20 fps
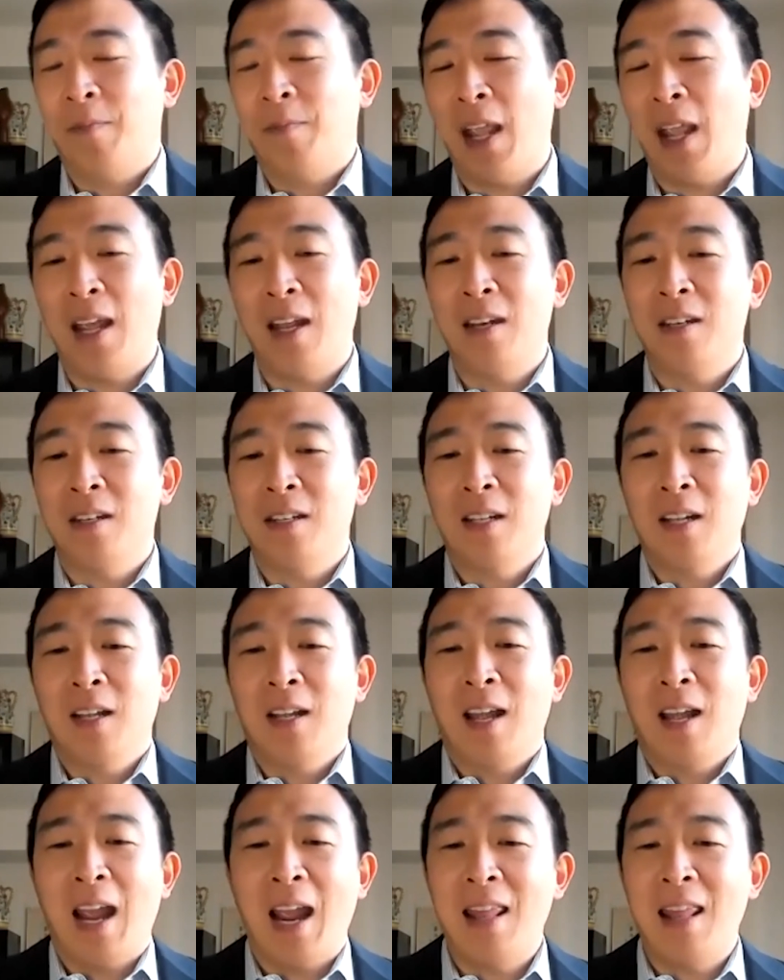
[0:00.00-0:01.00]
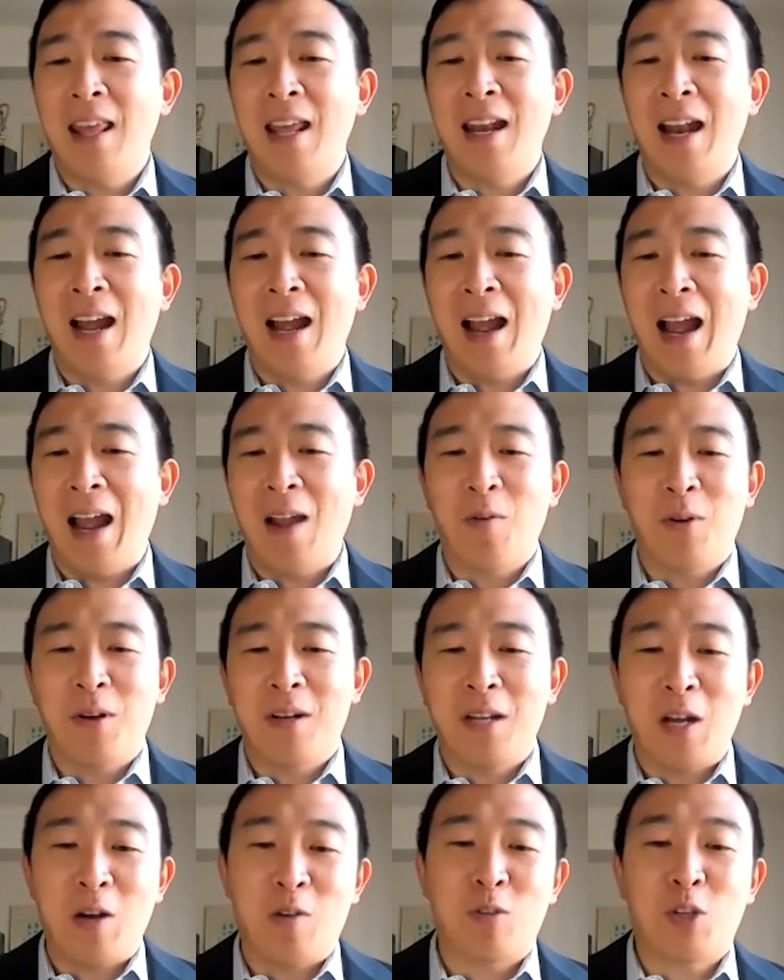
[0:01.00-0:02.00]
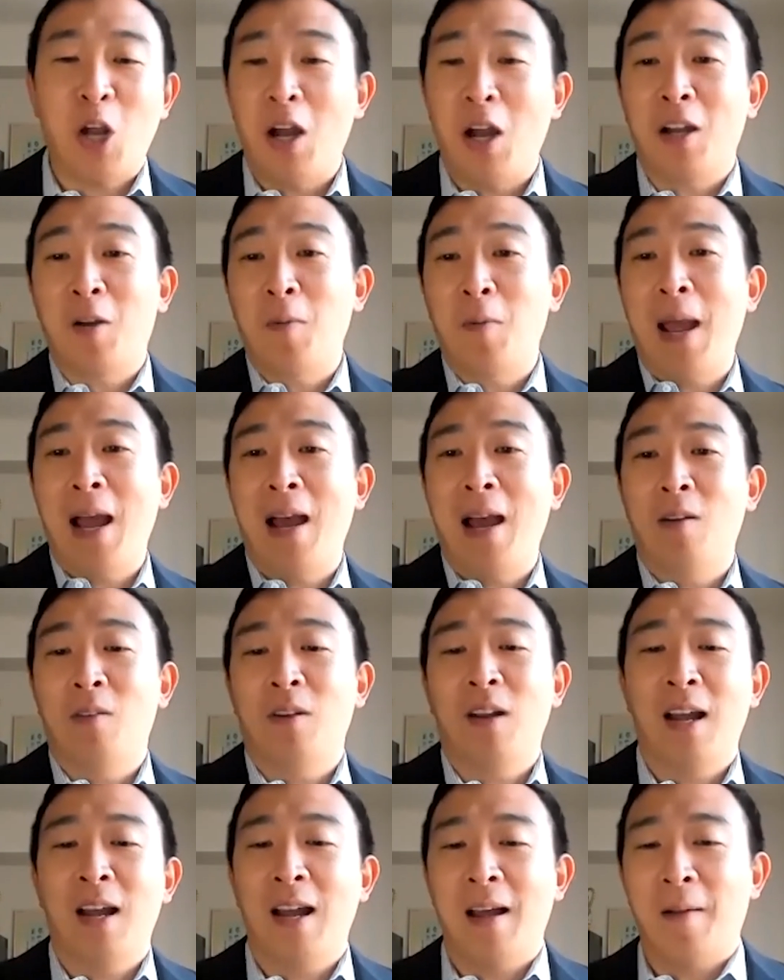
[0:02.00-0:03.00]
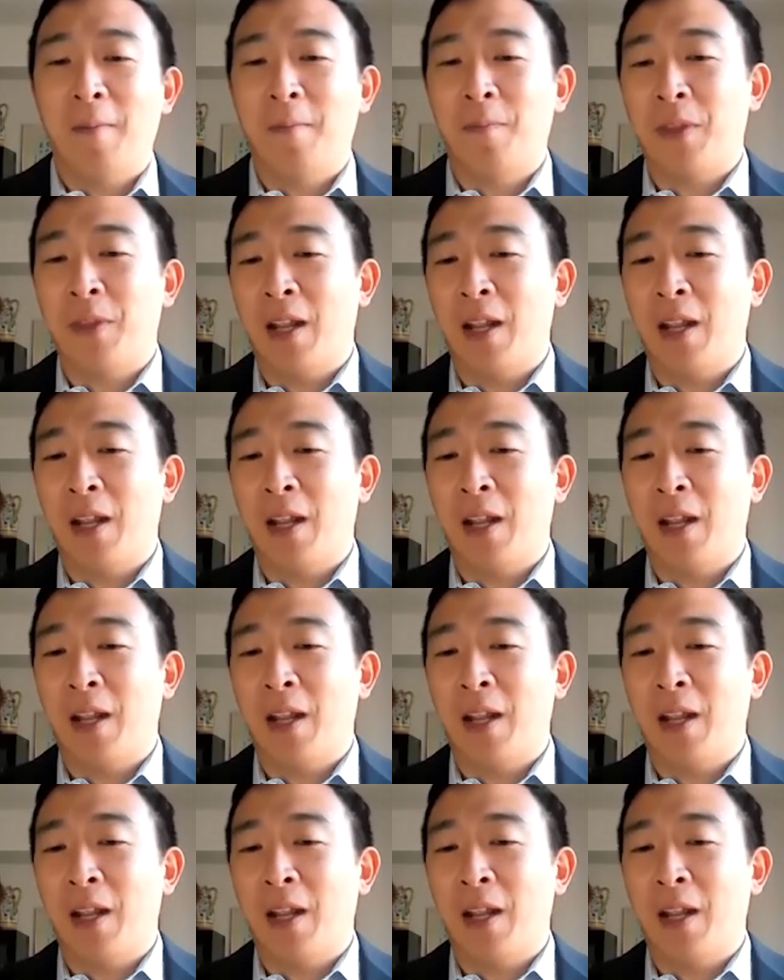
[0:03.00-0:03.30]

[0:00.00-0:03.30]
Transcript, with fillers: and and then I would, you know, talk about uh,